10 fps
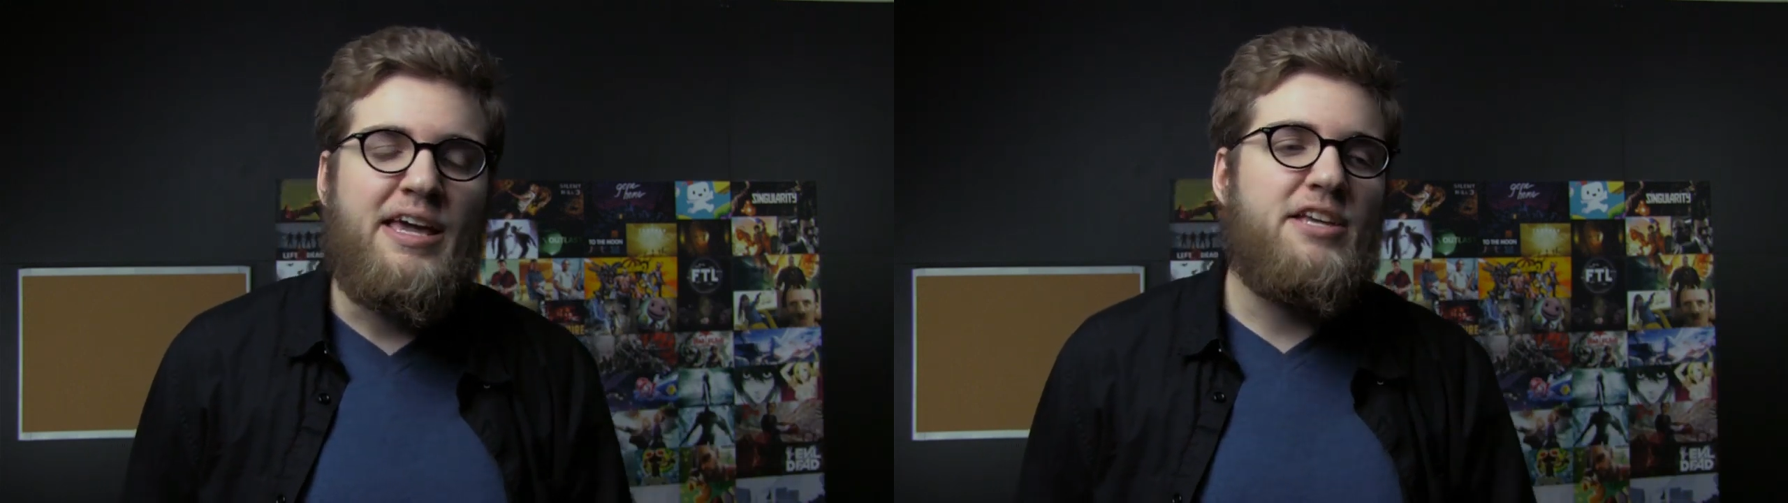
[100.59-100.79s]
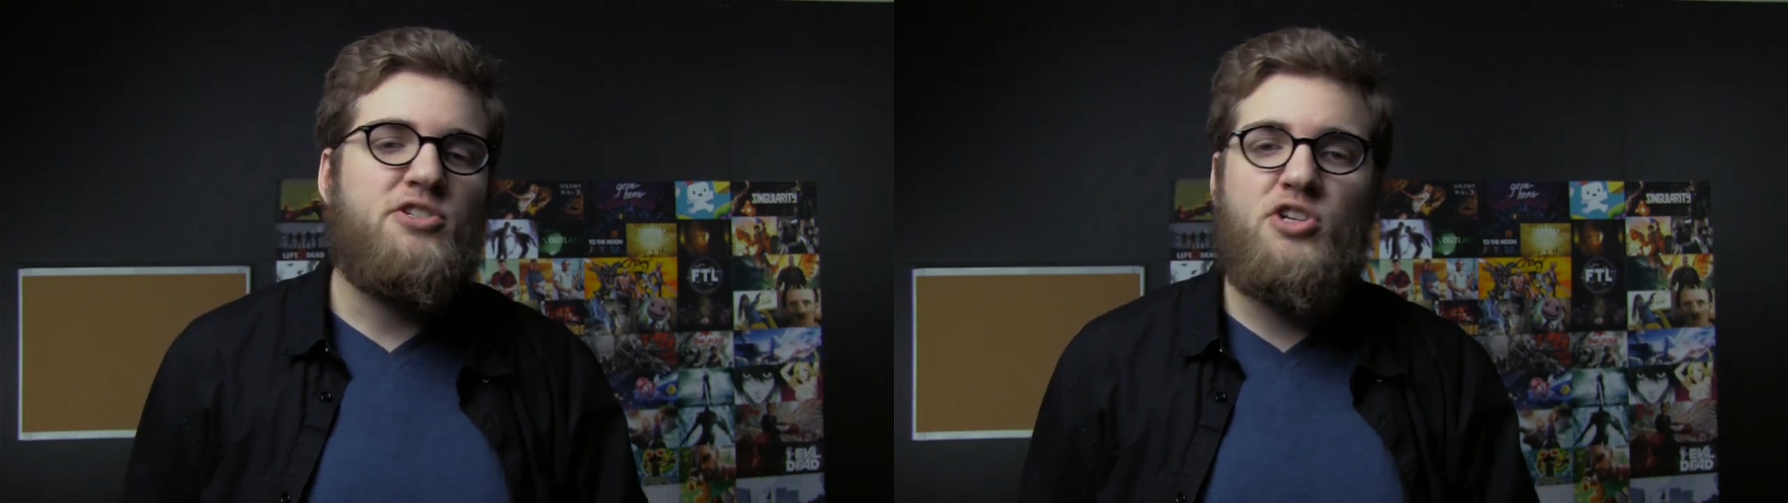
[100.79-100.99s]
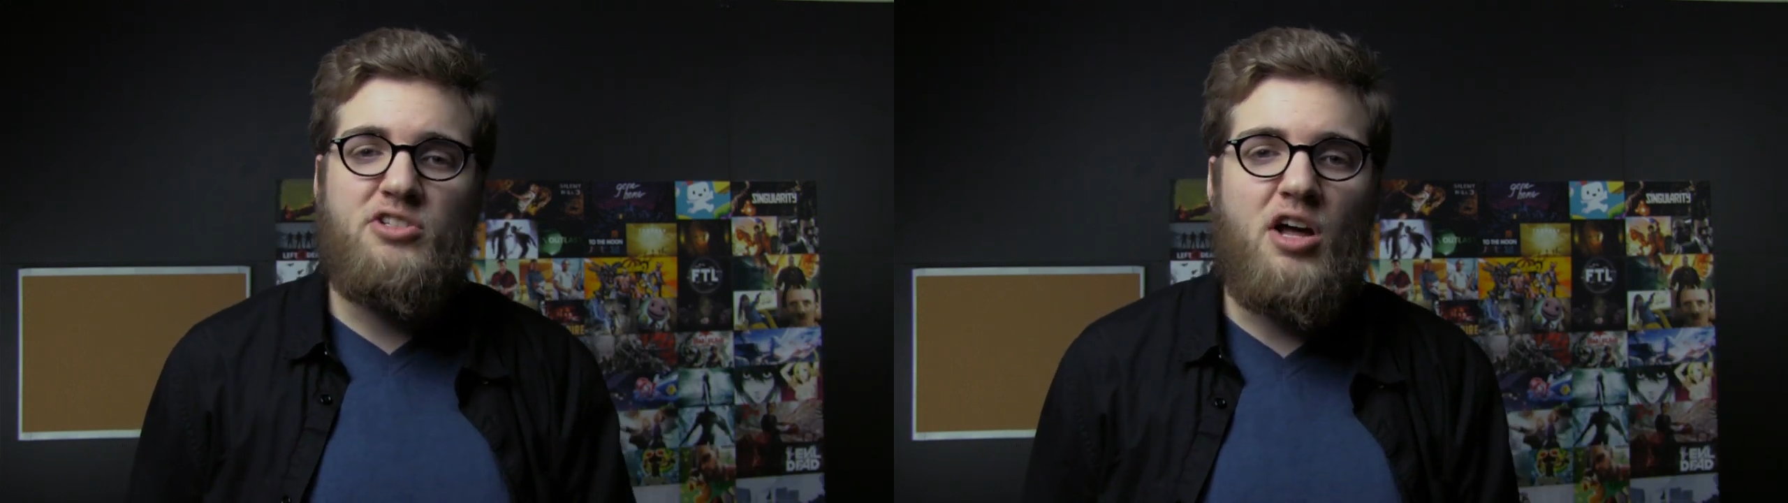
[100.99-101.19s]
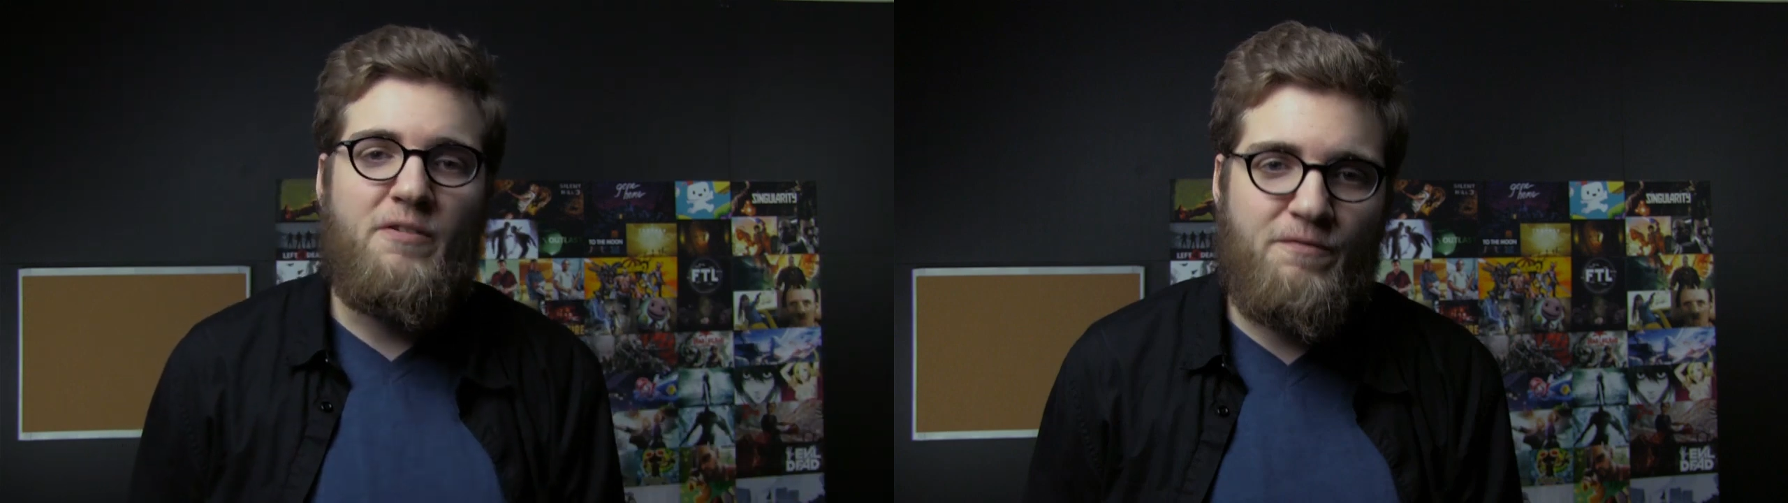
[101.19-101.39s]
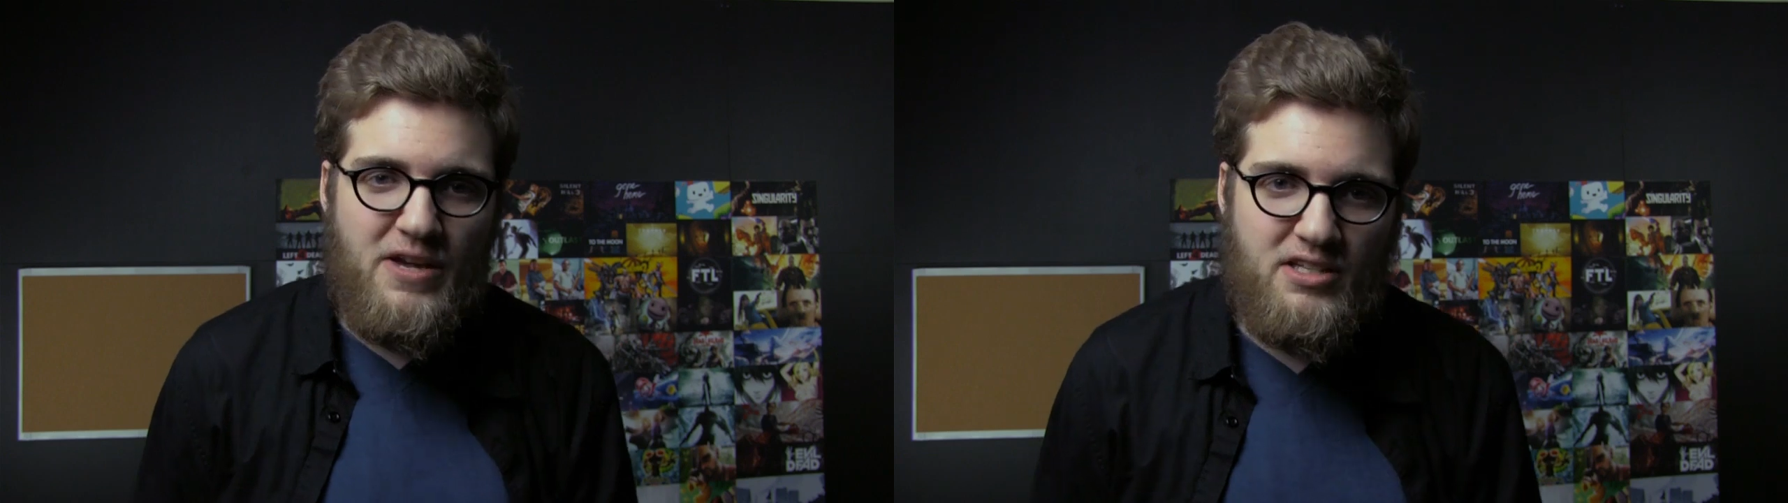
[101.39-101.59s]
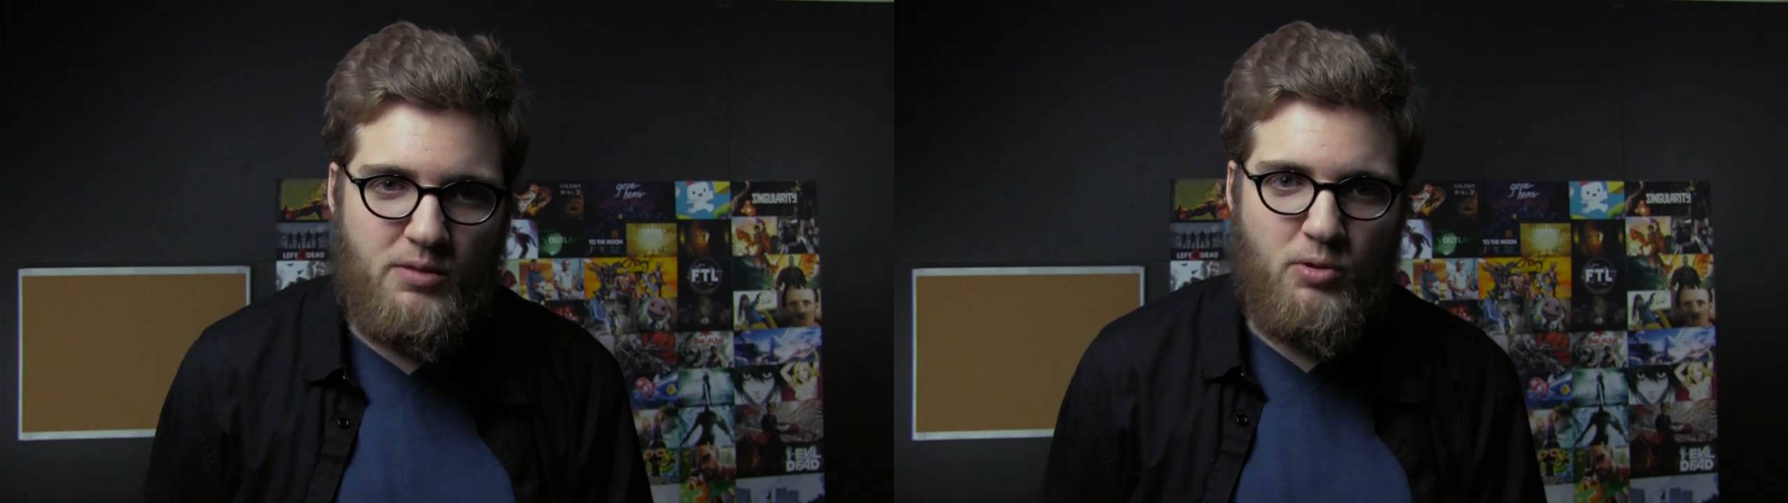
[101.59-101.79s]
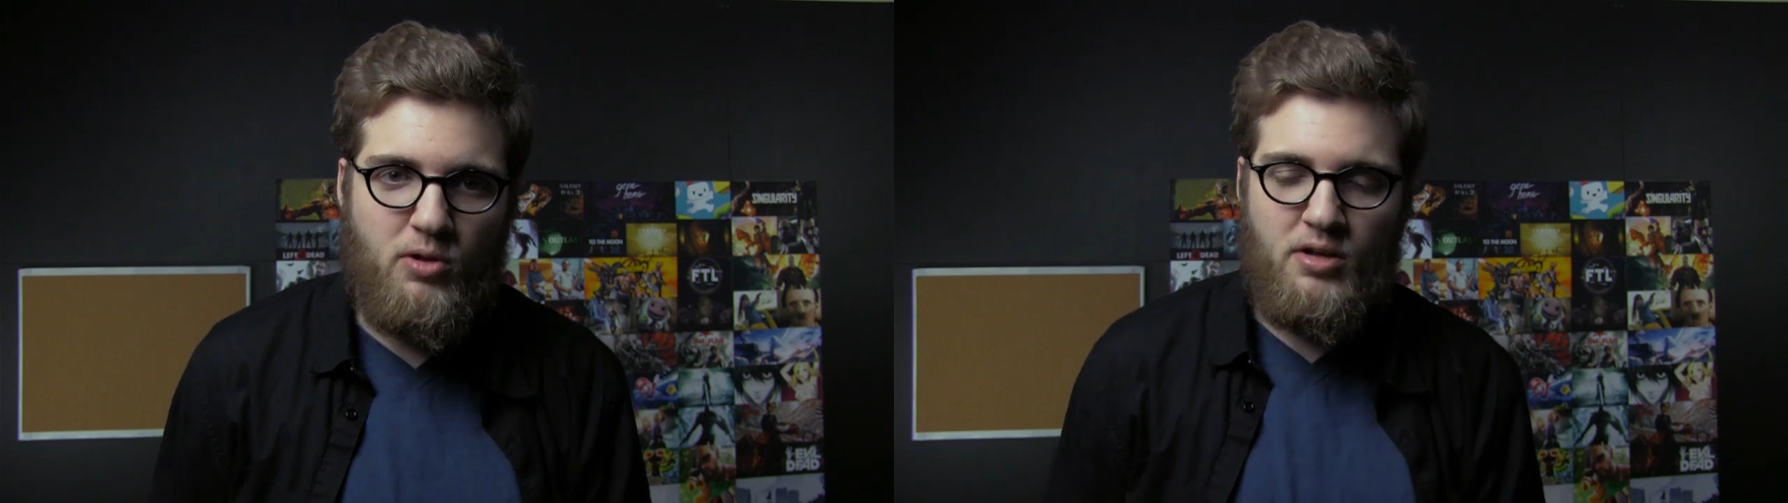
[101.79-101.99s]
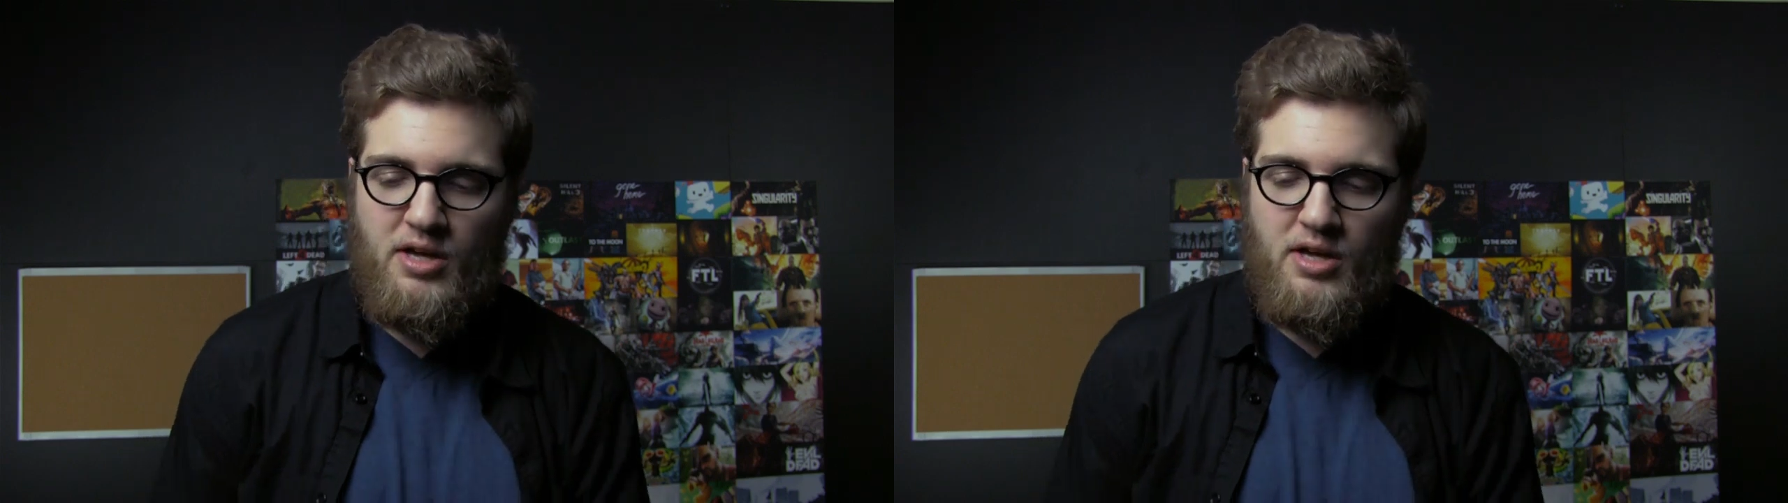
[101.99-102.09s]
is just unfeasible.